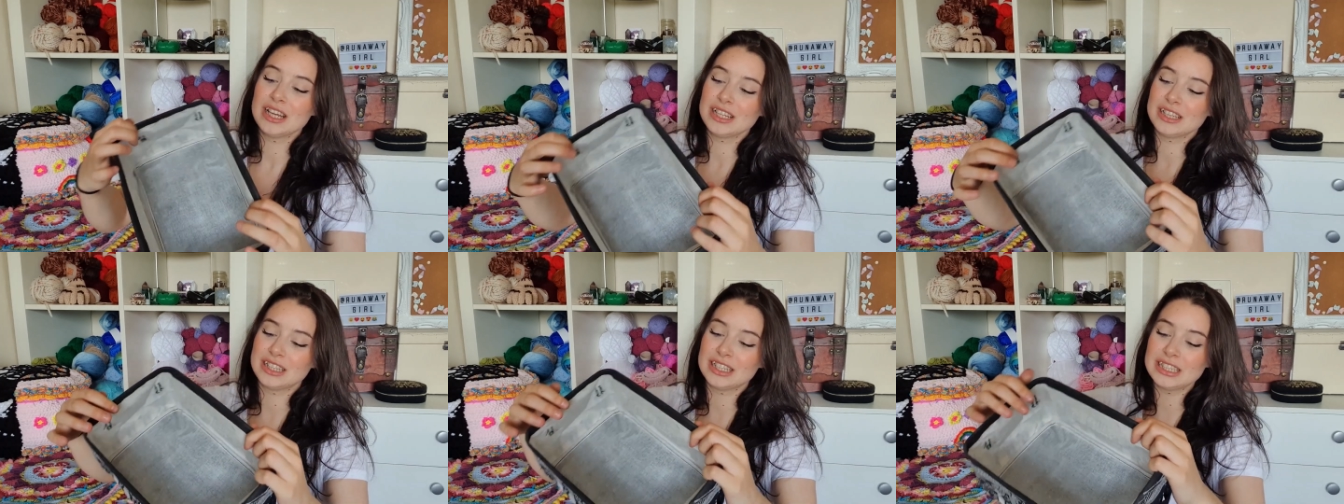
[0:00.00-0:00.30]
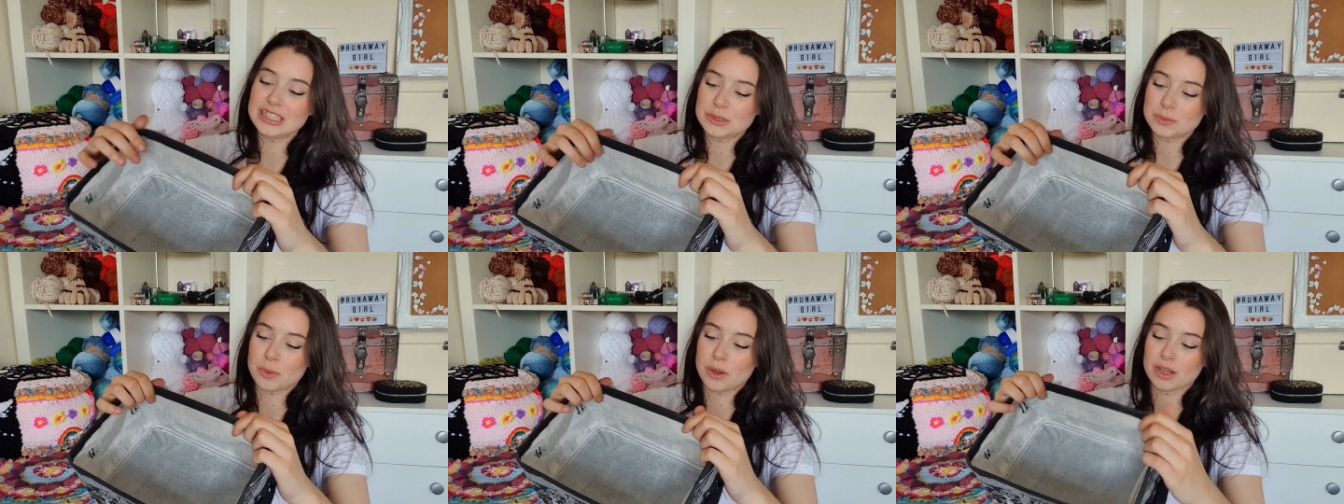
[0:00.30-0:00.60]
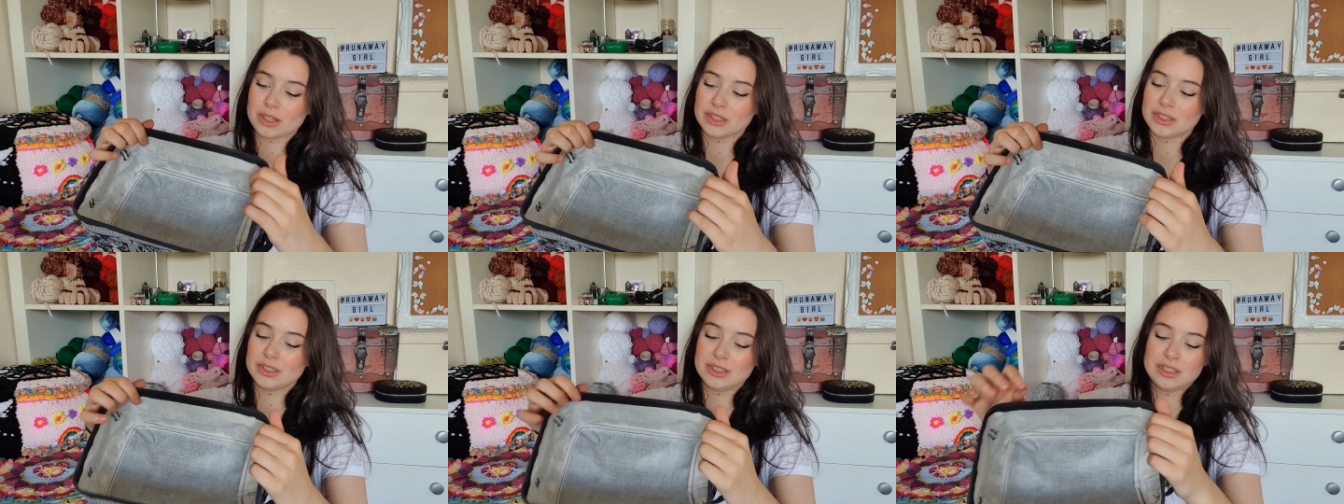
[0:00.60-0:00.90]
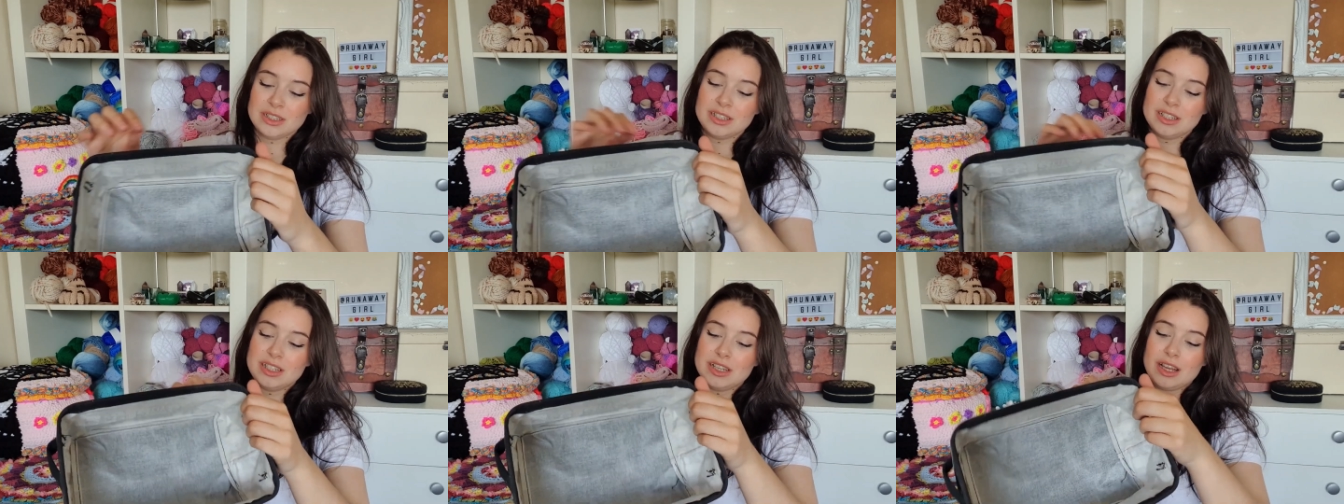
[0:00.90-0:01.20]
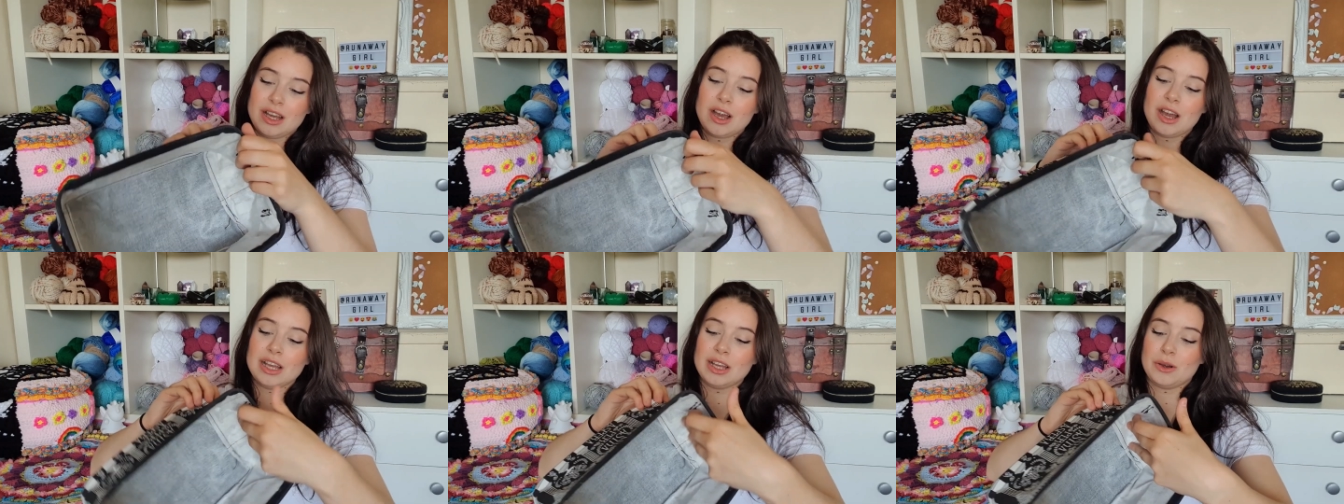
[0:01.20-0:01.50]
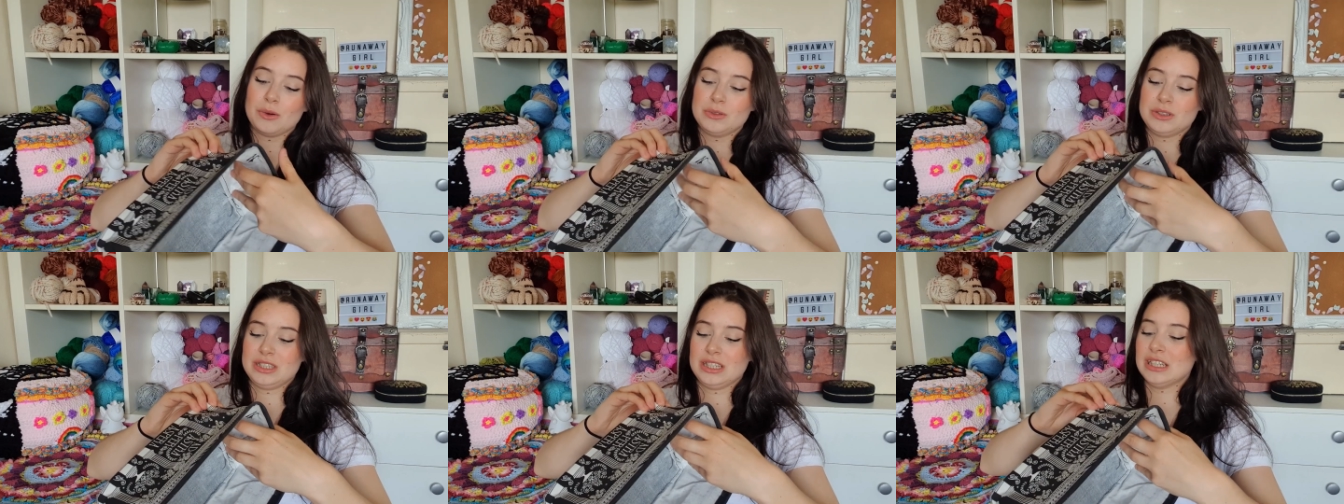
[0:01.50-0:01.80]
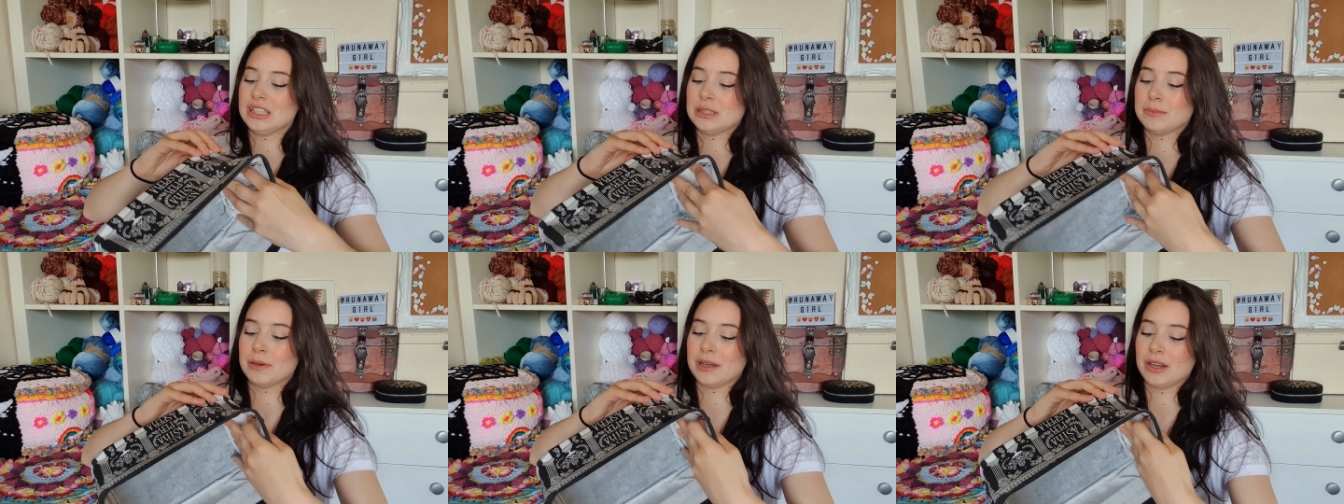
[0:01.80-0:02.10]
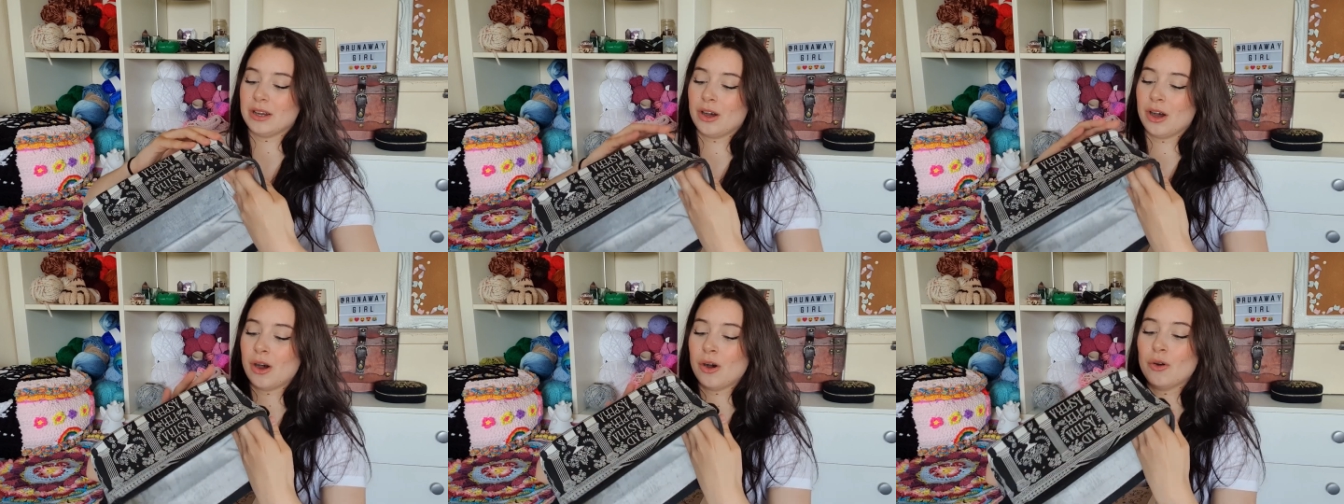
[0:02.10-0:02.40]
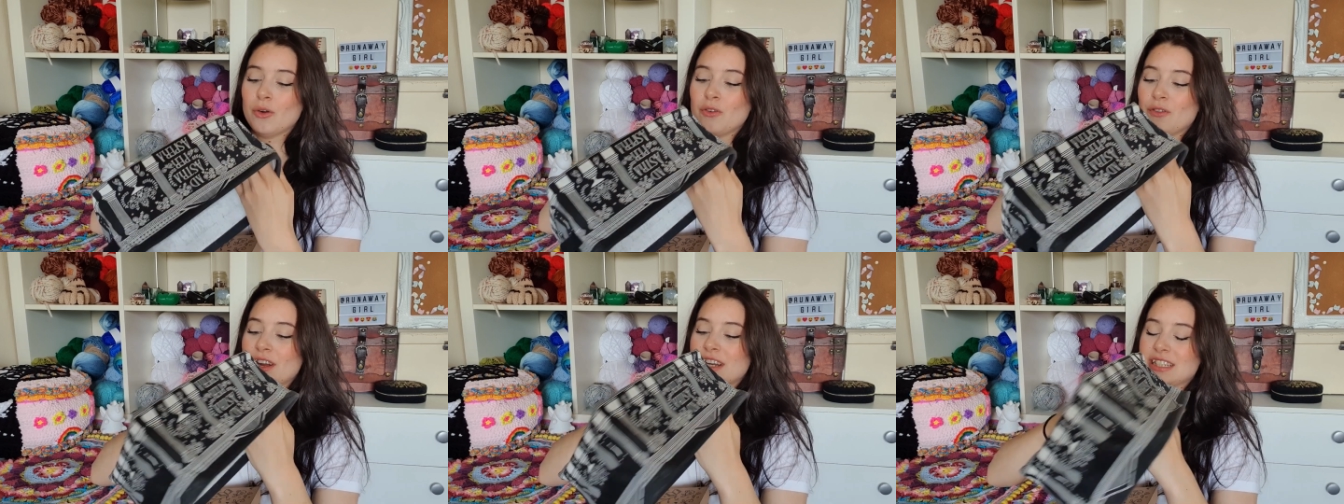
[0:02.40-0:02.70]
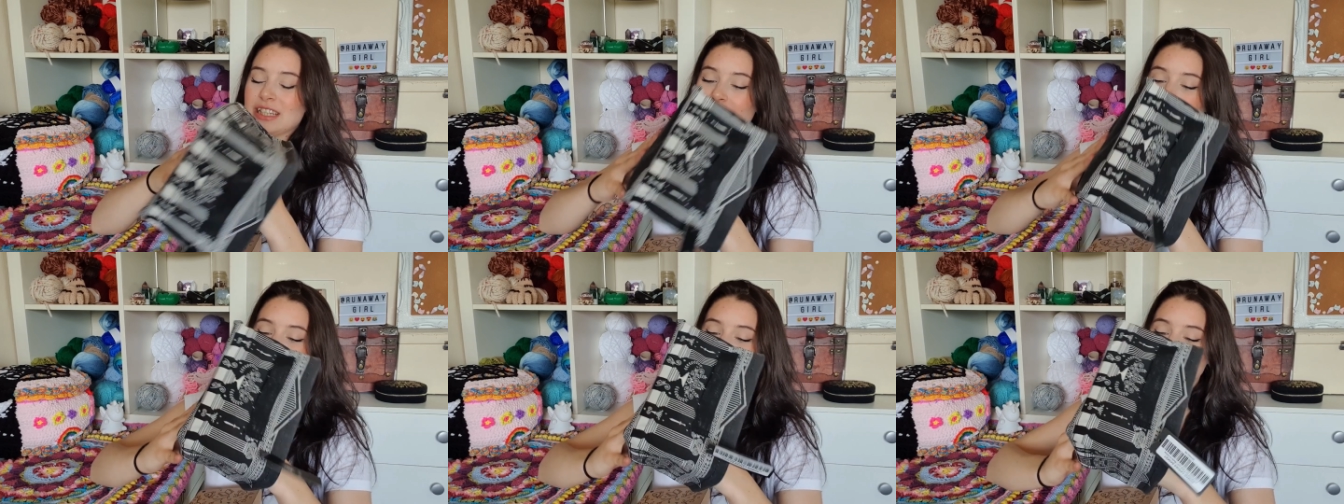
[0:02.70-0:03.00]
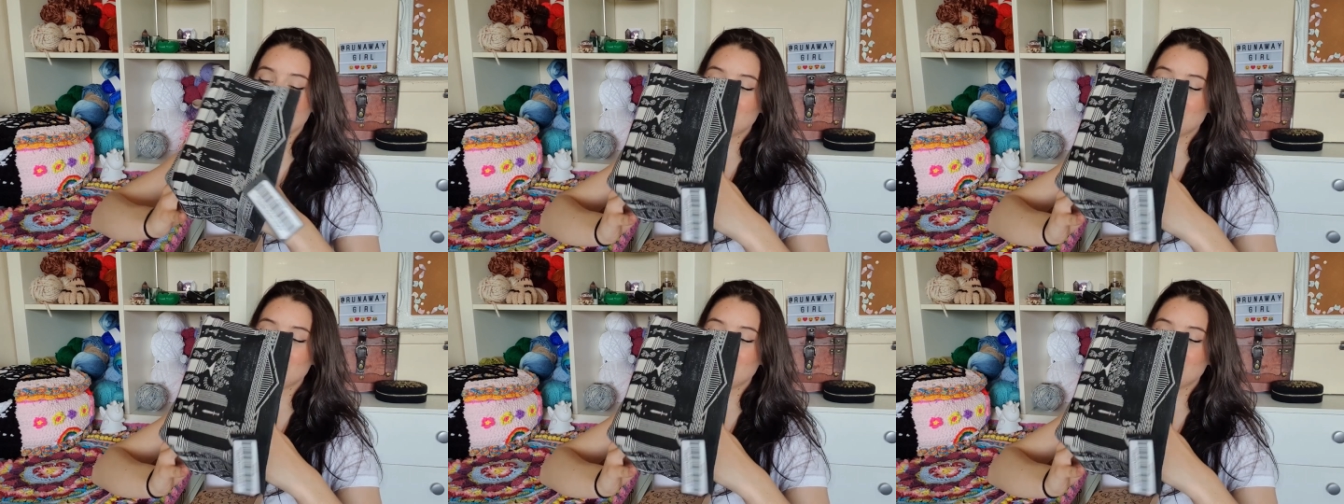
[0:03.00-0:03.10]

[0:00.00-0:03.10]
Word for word: This one I hold dear to my heart already.